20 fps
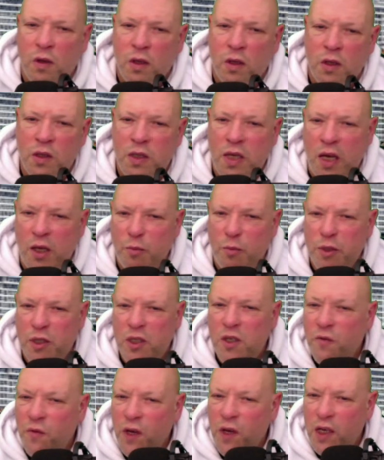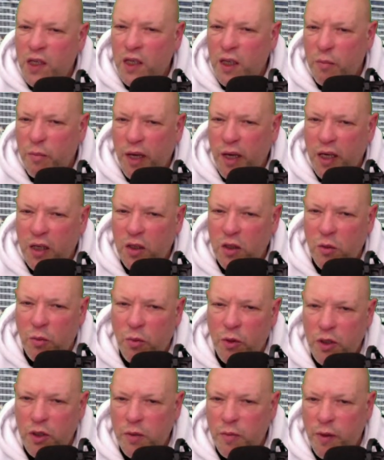South Pacific and then back into
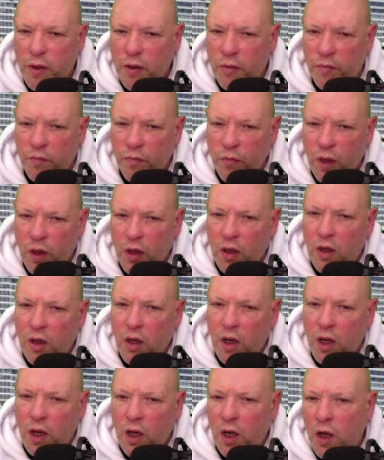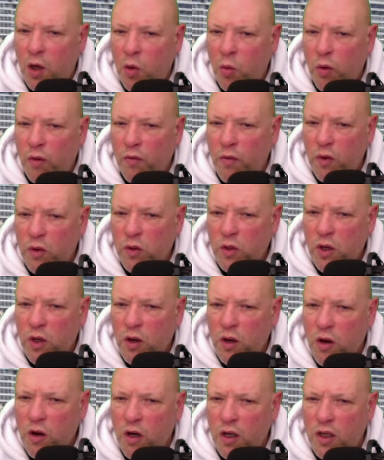Brisbane. We've also
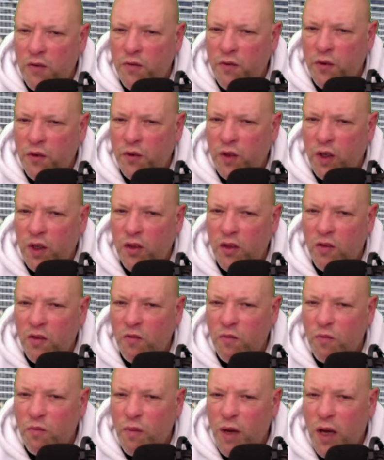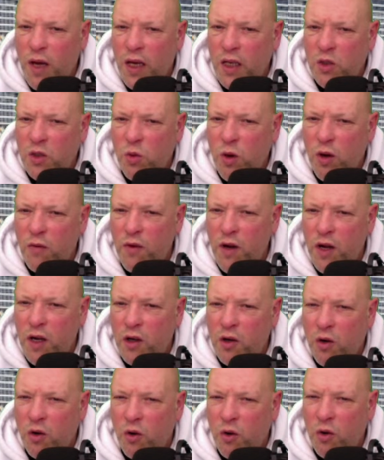got on the 15th of May a
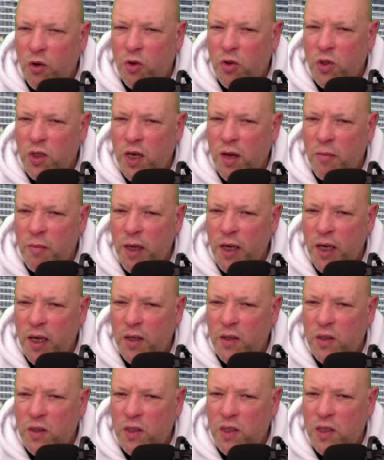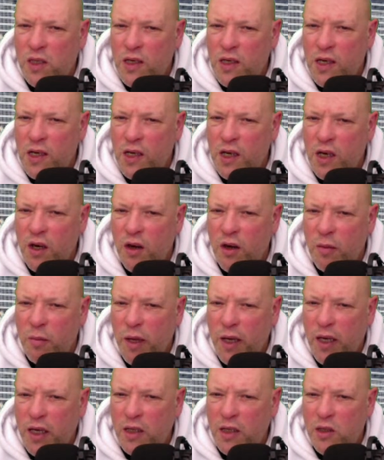12-night cruise coming out of Sydney, going
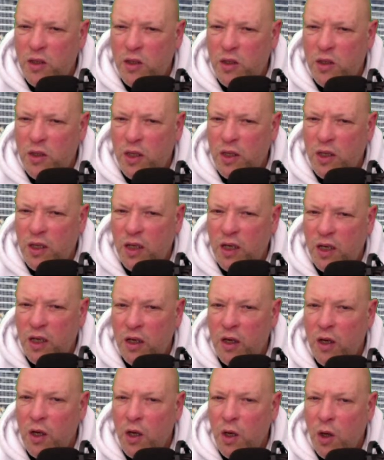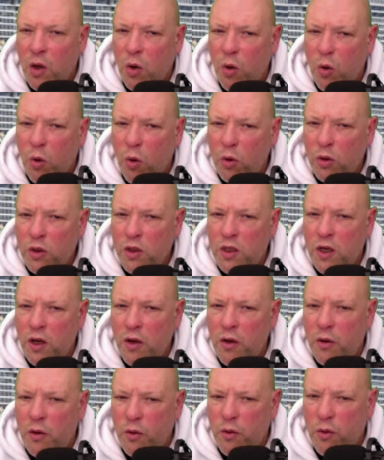back into Sydney,
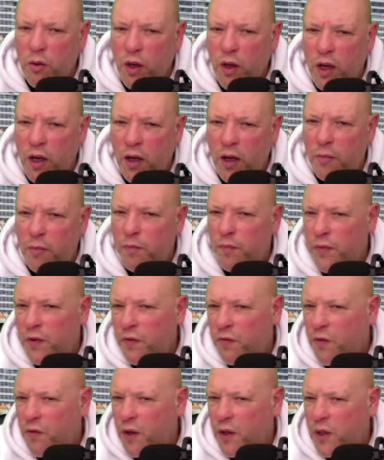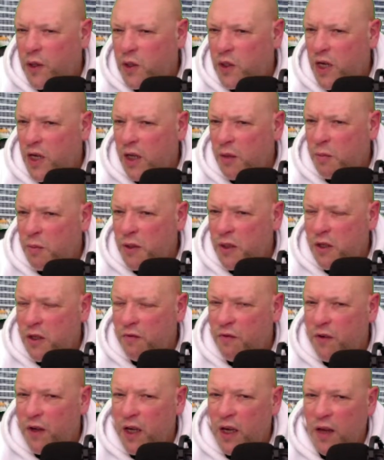also the South
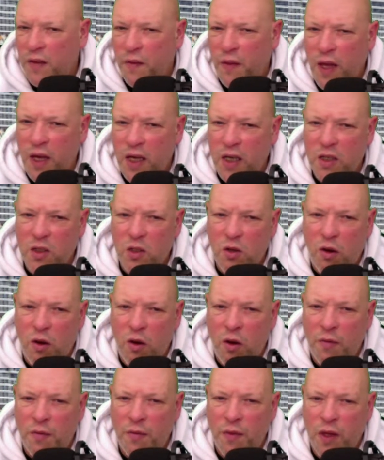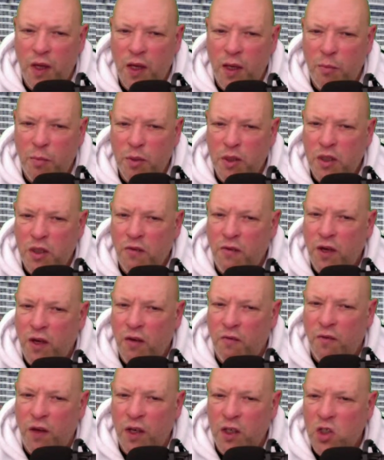Pacific, and that is on the Pacific
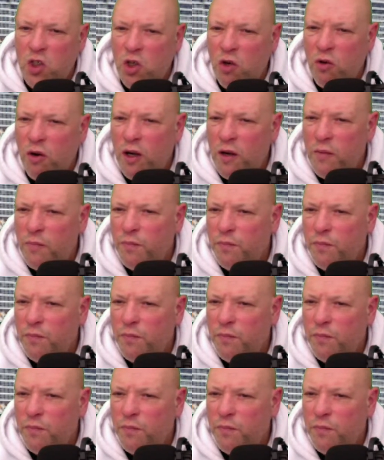Adventure,